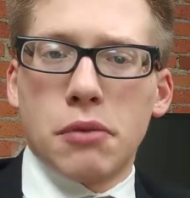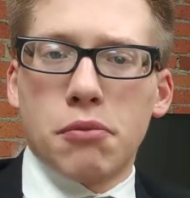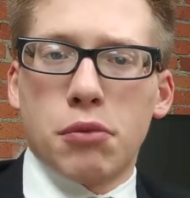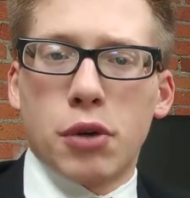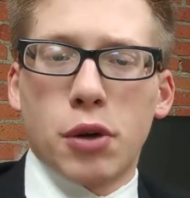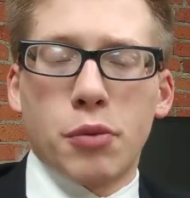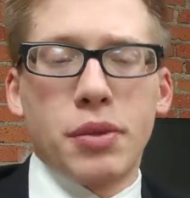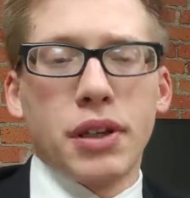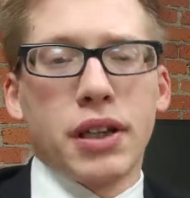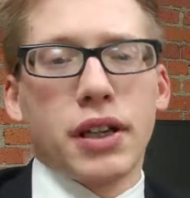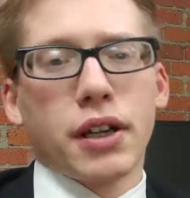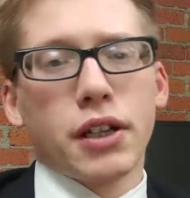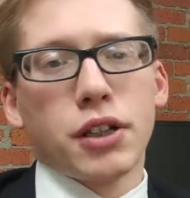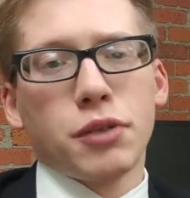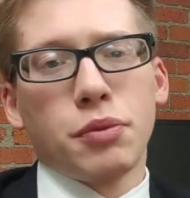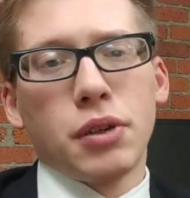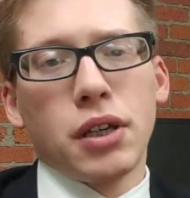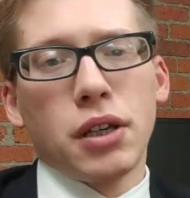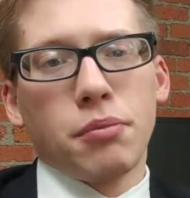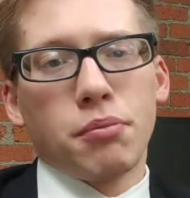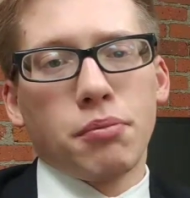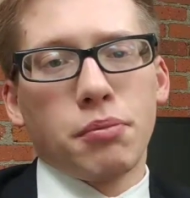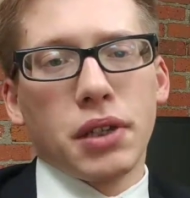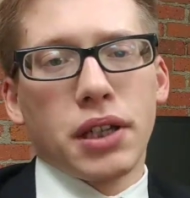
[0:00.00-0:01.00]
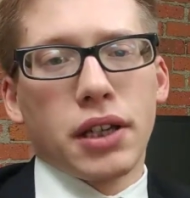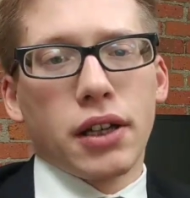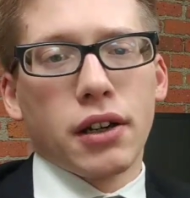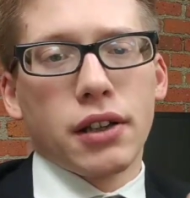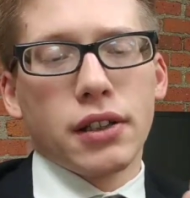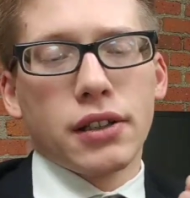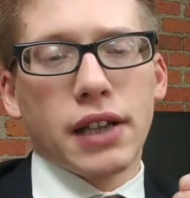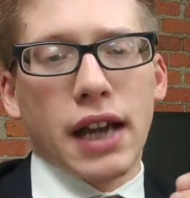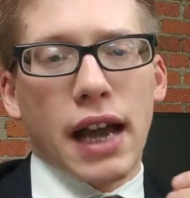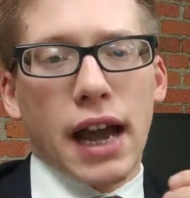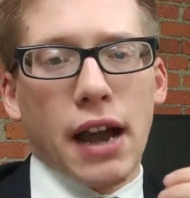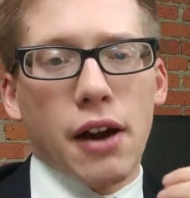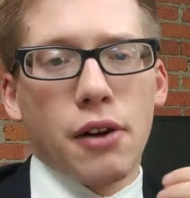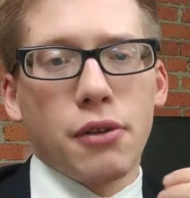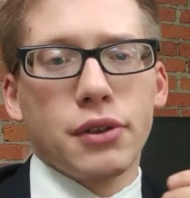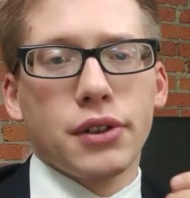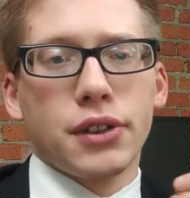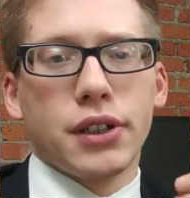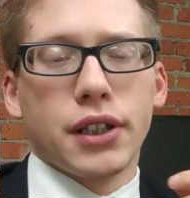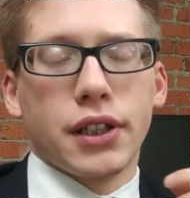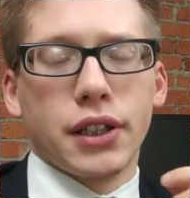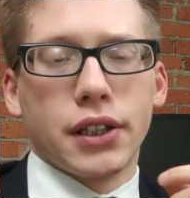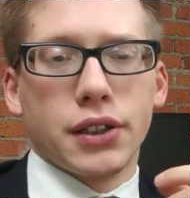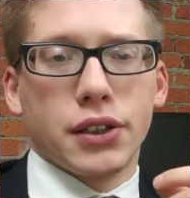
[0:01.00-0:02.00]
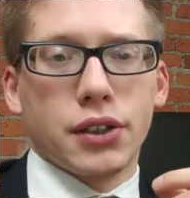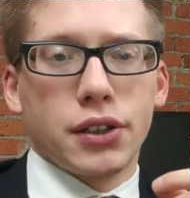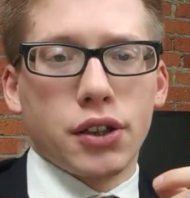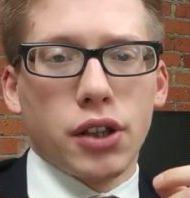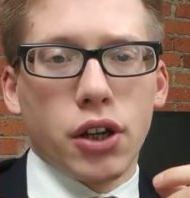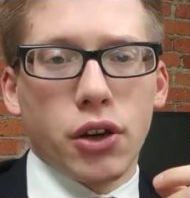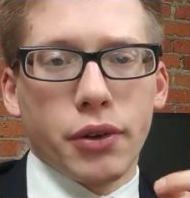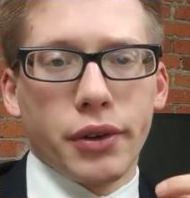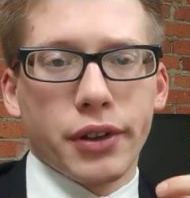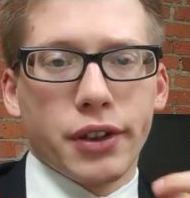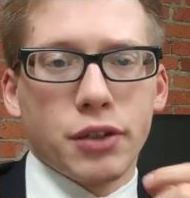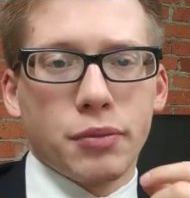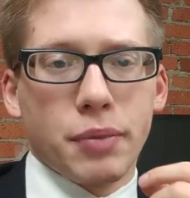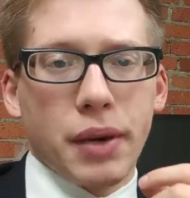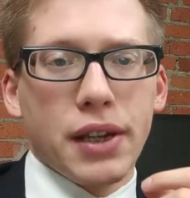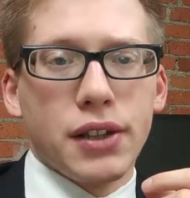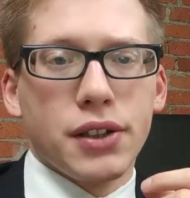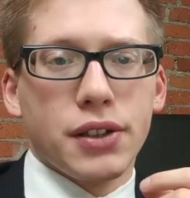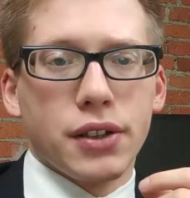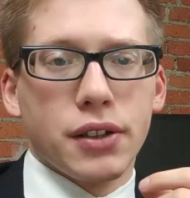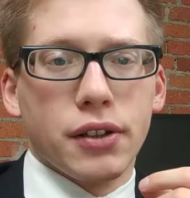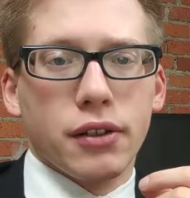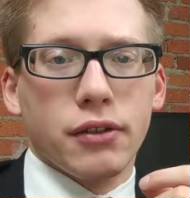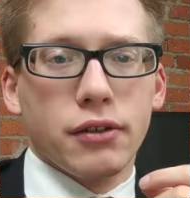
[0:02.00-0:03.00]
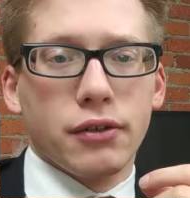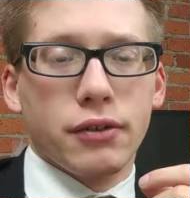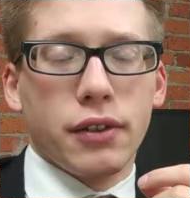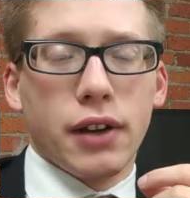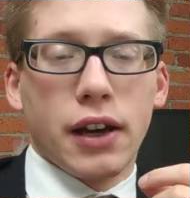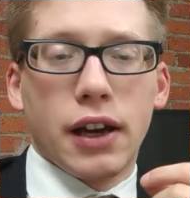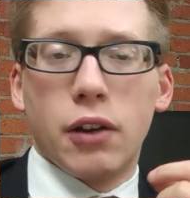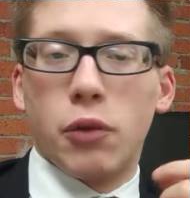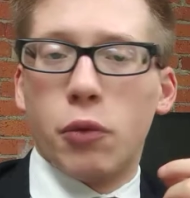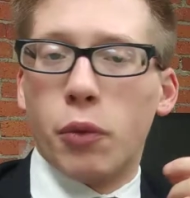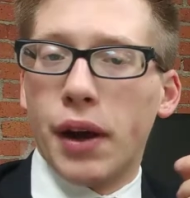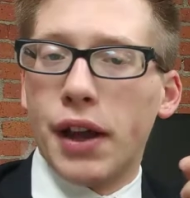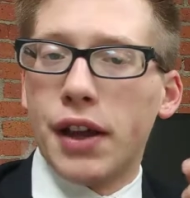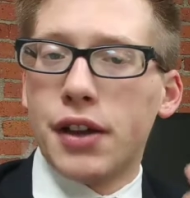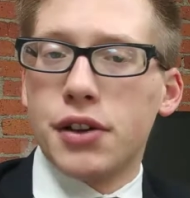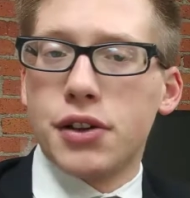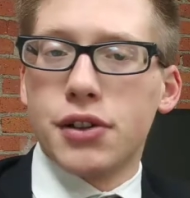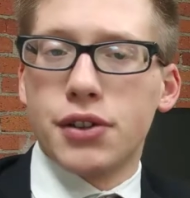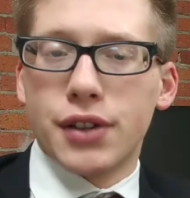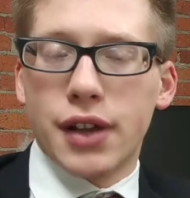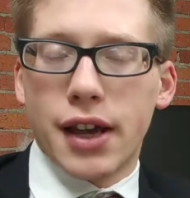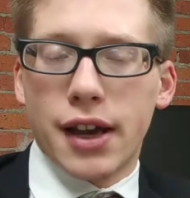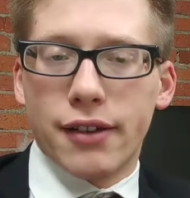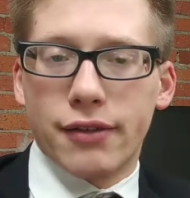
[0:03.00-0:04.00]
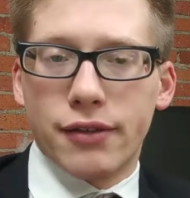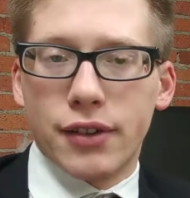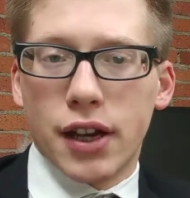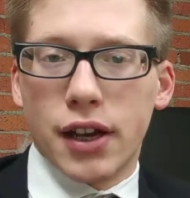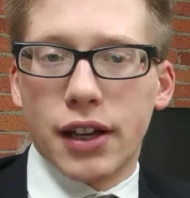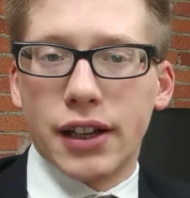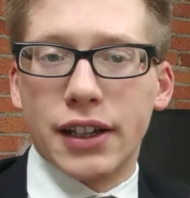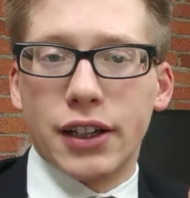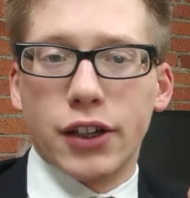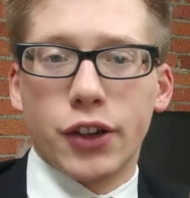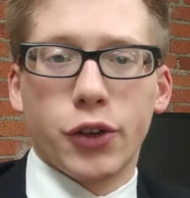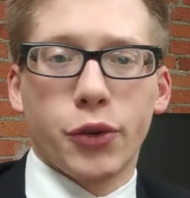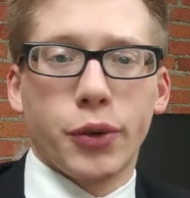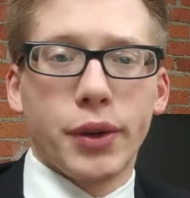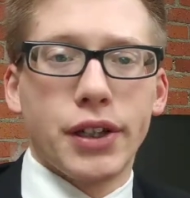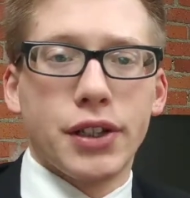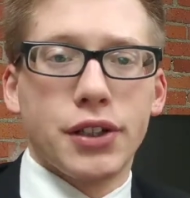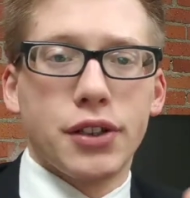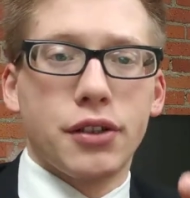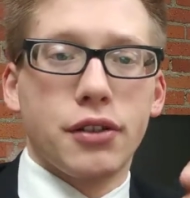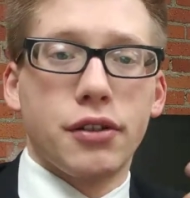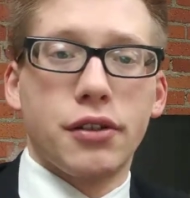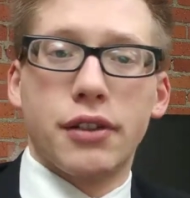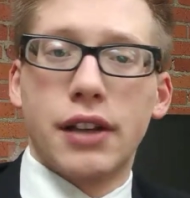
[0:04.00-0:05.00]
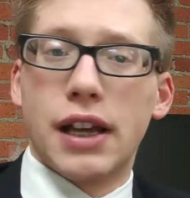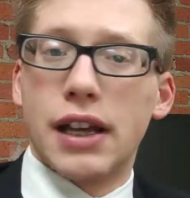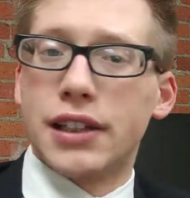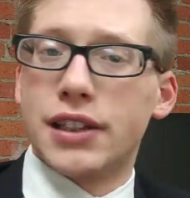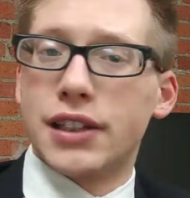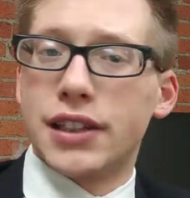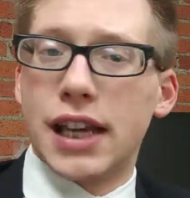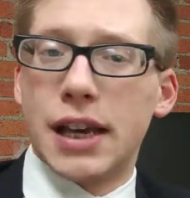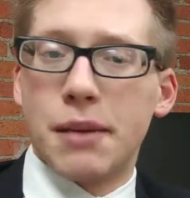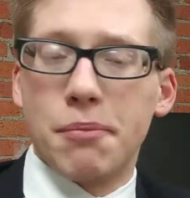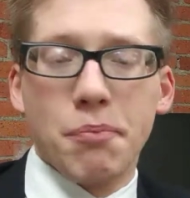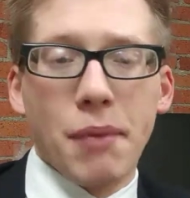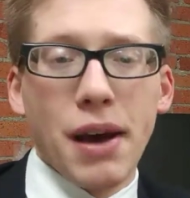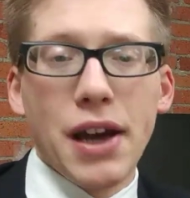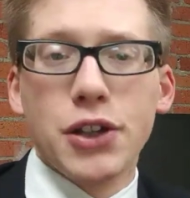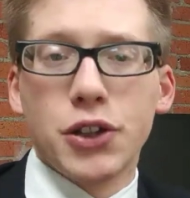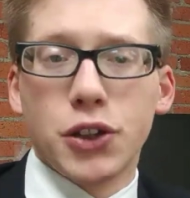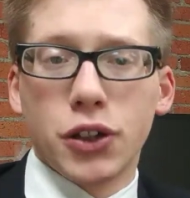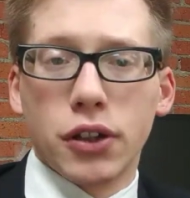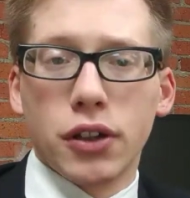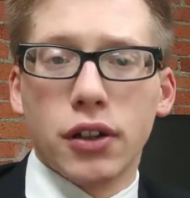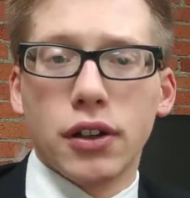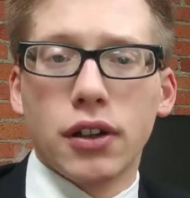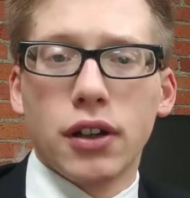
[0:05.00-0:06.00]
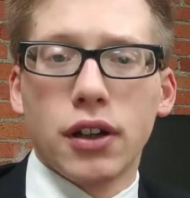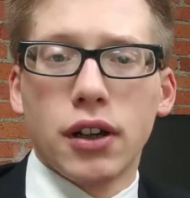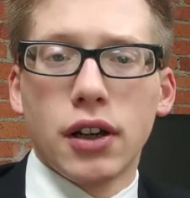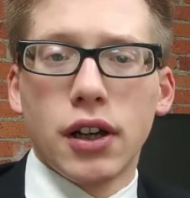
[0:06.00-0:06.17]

But because housing is so expensive and wages have not increased to that same measure,